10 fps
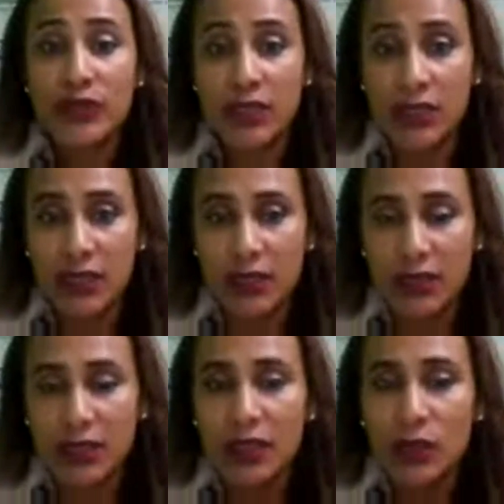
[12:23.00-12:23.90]

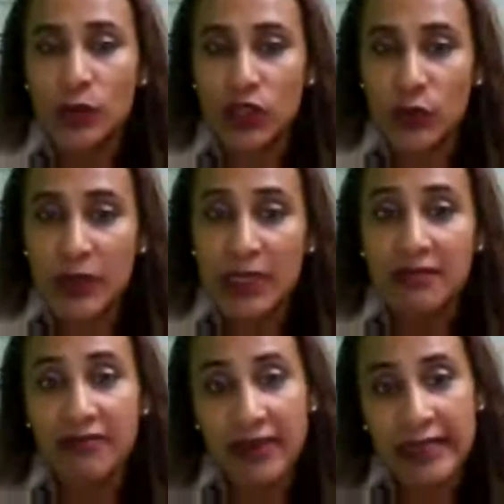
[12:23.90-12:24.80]
Opposite, which
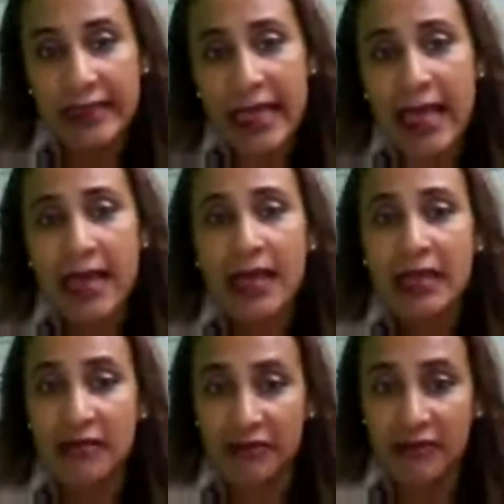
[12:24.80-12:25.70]
means frente
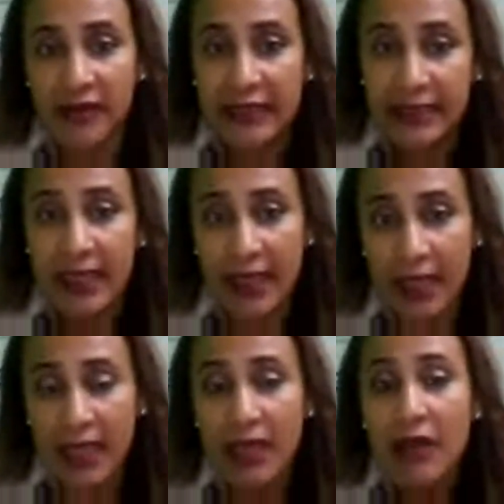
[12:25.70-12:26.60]
a,
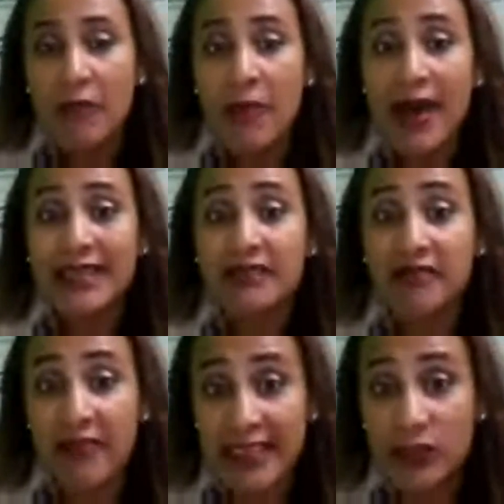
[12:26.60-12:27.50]
enfrente de,
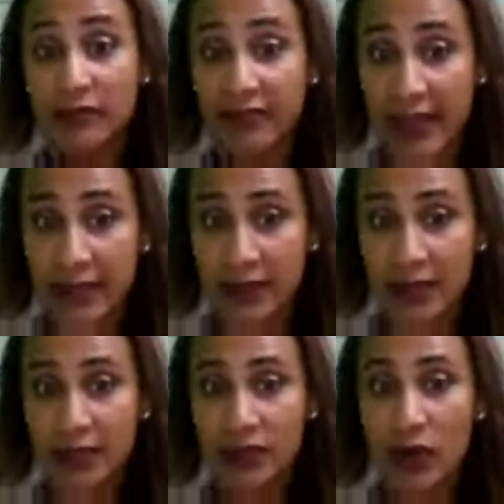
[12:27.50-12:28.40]
but face to
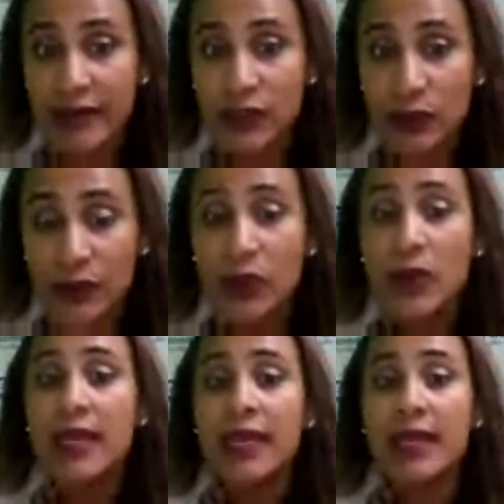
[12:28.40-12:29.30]
face. You have to
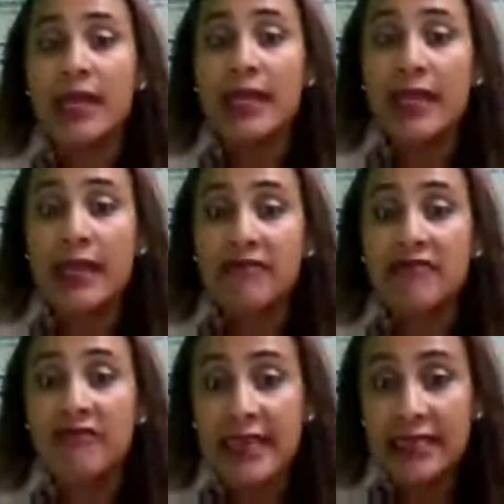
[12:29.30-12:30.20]

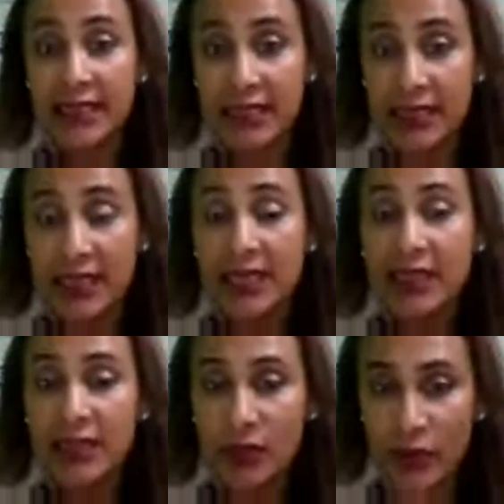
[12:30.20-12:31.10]
facing
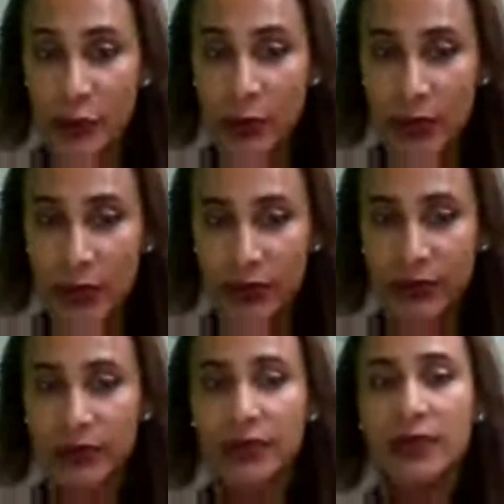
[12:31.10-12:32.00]
the other
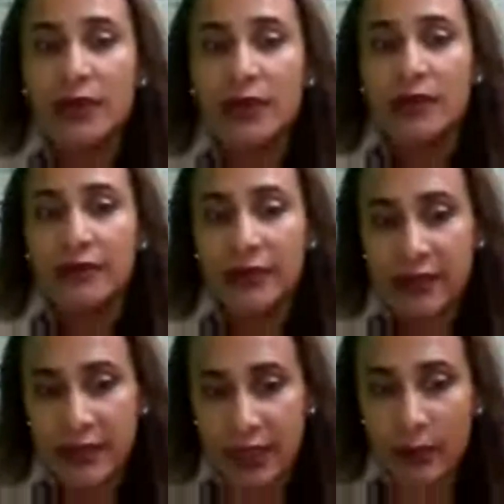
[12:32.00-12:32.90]
person. For
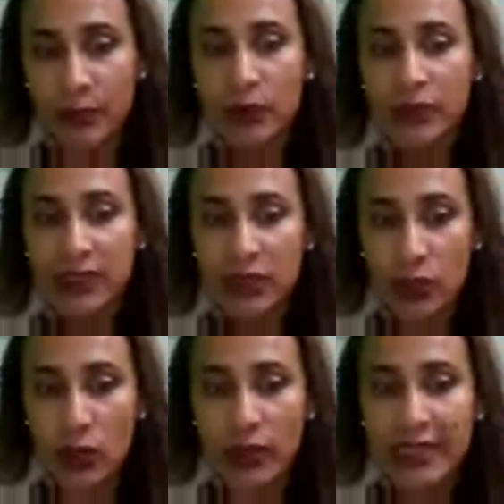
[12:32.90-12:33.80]
example,
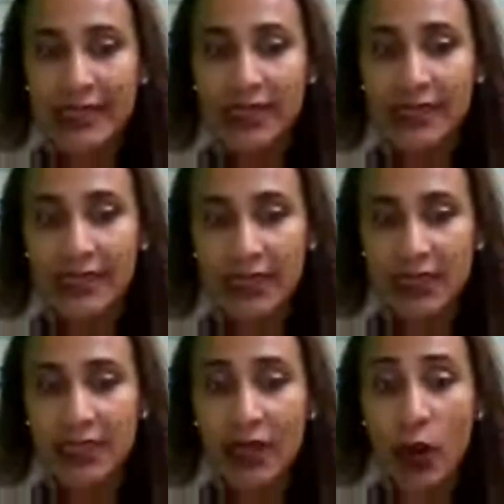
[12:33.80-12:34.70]
Tom is
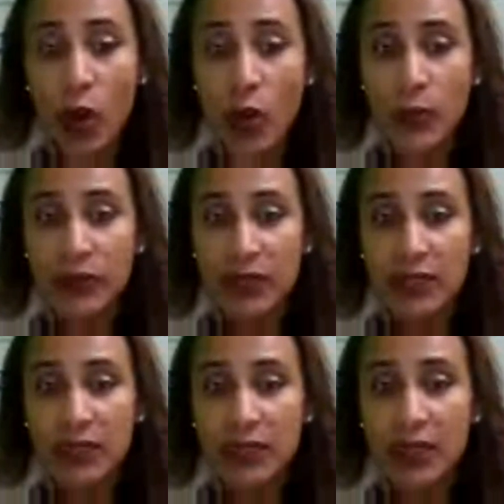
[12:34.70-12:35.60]
sitting
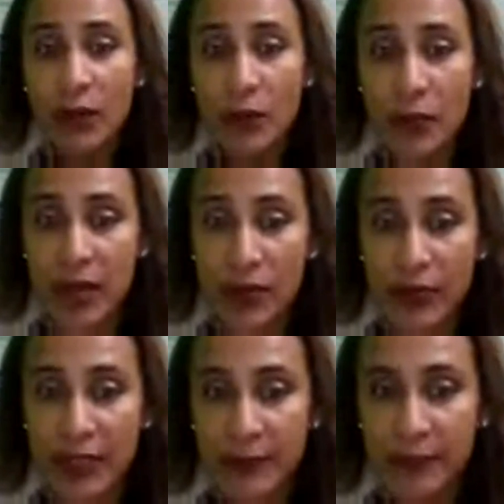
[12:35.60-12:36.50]
opposite
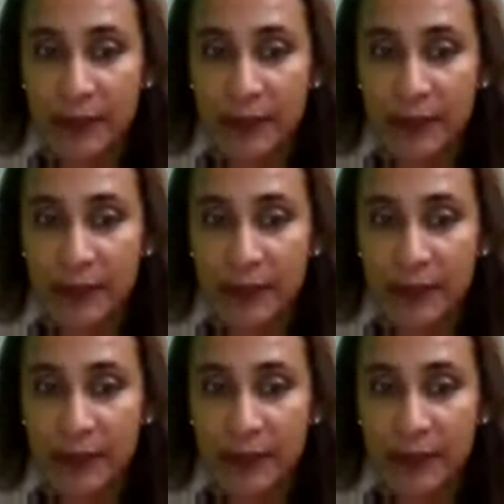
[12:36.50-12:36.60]
Mary.